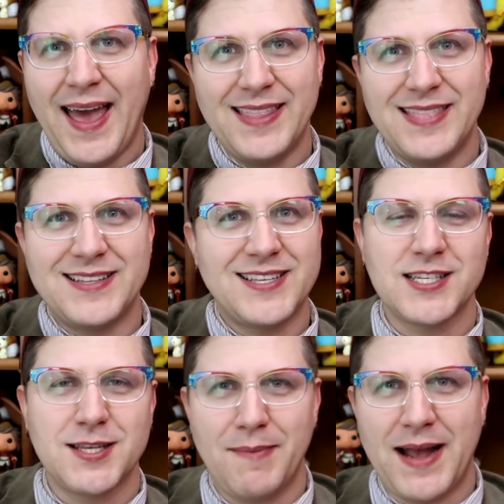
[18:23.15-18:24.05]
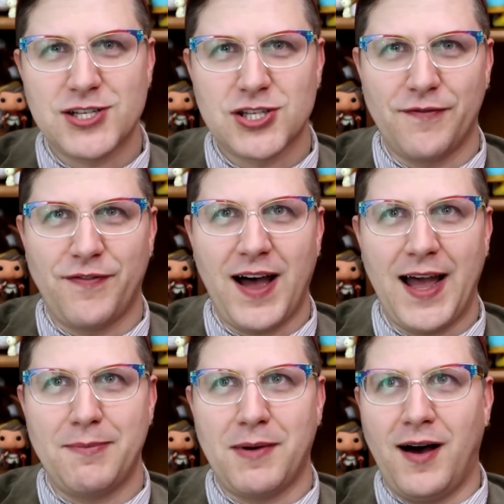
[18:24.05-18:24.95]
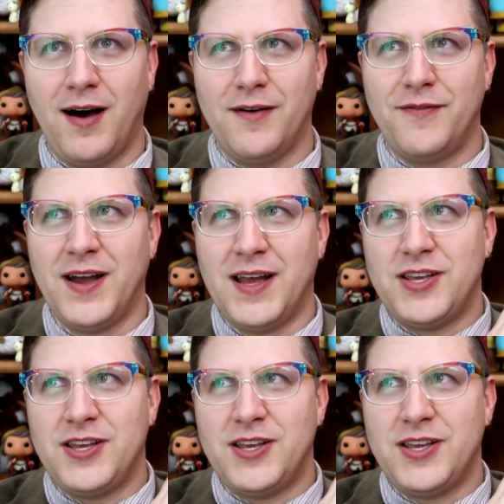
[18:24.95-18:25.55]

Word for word: and it doesn't match the vibe of